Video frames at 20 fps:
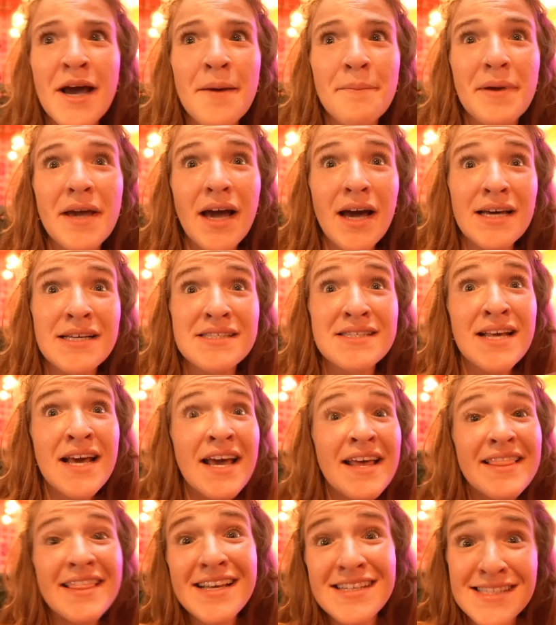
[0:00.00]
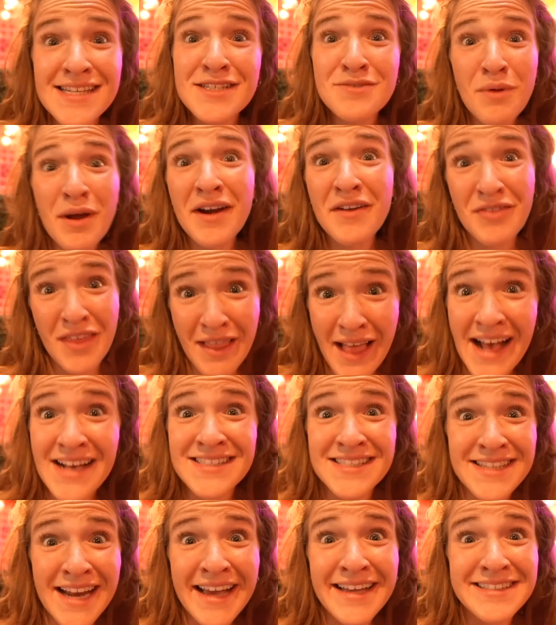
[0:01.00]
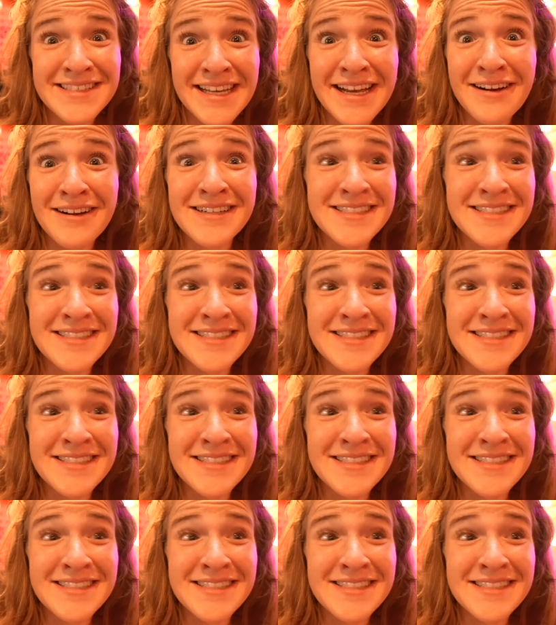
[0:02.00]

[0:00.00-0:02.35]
because this is one of the last nights here